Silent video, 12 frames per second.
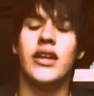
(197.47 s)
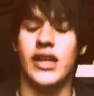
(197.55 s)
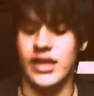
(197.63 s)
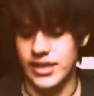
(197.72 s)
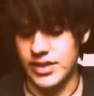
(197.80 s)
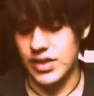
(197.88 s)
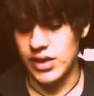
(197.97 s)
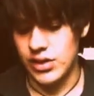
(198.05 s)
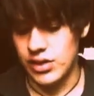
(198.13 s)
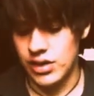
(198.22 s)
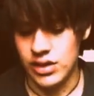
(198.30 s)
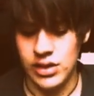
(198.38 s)
because
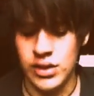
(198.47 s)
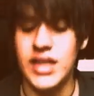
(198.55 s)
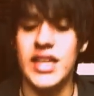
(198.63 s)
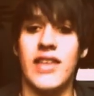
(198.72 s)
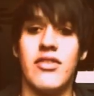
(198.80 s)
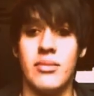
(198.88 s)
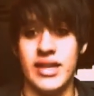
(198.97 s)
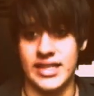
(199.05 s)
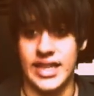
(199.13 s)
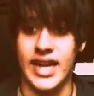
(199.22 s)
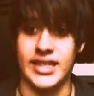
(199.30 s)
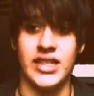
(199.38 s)
you need to give them
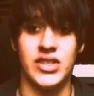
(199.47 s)
exact